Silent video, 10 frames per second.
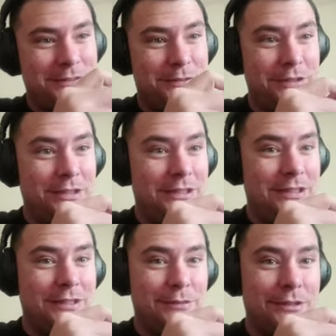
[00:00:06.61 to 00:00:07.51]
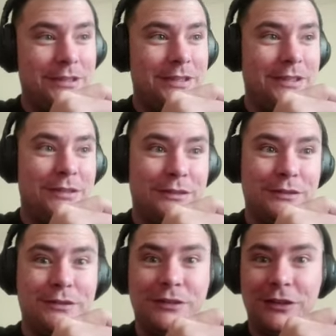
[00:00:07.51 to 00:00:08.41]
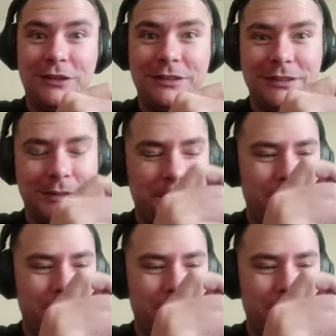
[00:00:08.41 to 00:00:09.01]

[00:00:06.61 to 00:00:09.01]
Really, really good start.